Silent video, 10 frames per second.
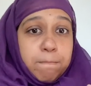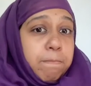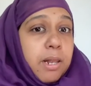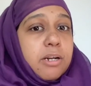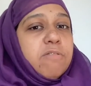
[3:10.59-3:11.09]

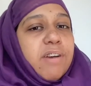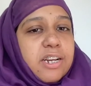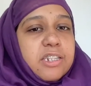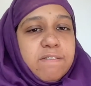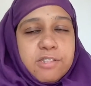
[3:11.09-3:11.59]
blood
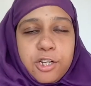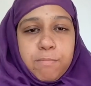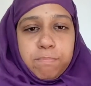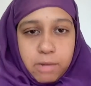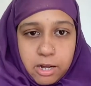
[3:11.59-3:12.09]
relatives, so
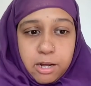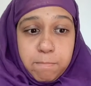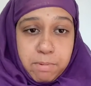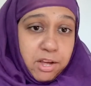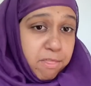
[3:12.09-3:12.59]
her
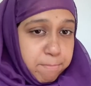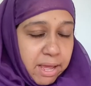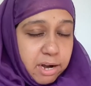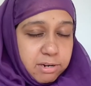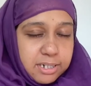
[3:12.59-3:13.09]
birth
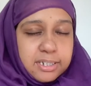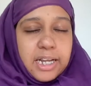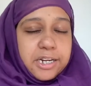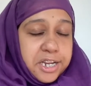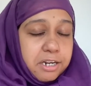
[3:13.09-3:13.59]
parents
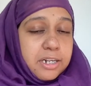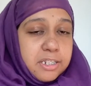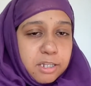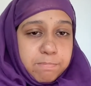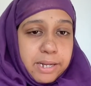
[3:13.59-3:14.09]
and a younger
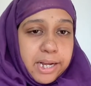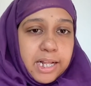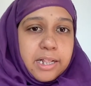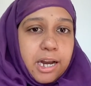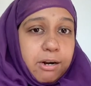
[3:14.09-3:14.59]
sibling,
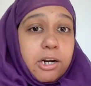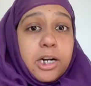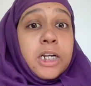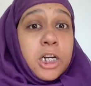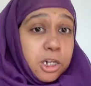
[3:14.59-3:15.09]
and they're
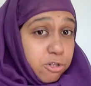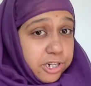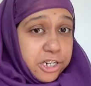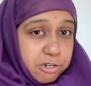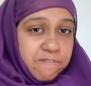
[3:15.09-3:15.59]
a
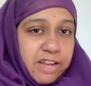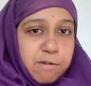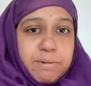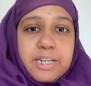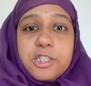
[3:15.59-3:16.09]
traditional
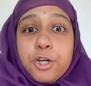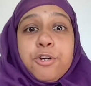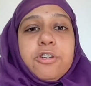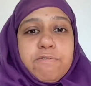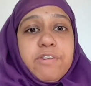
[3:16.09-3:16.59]
family, so
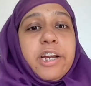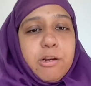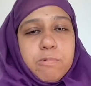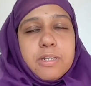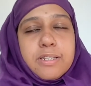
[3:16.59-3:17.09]
Huda really
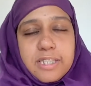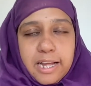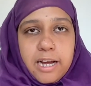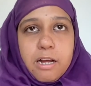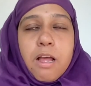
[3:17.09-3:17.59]
wants
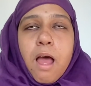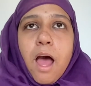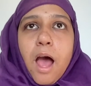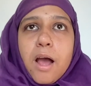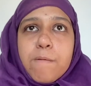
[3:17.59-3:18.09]
that.
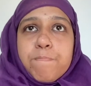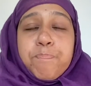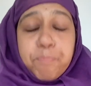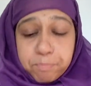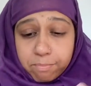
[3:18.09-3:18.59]

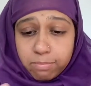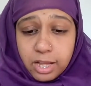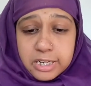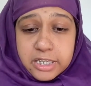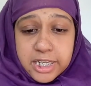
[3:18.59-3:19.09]

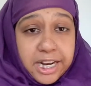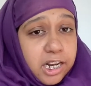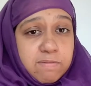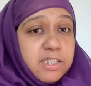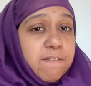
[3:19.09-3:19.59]
She
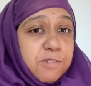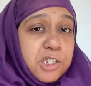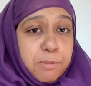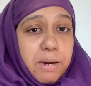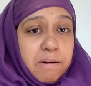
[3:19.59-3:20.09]
loves her
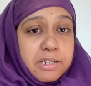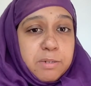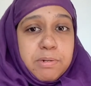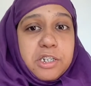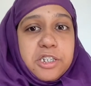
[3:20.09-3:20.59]
foster
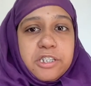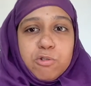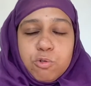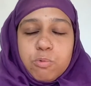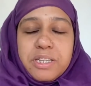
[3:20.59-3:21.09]
parents, but she's
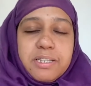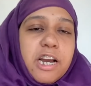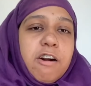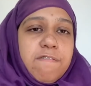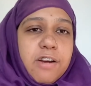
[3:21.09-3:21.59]
always
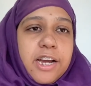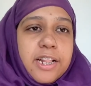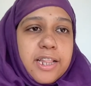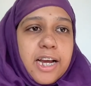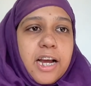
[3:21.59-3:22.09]

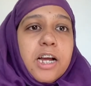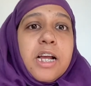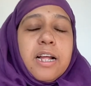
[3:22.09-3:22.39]
terrified that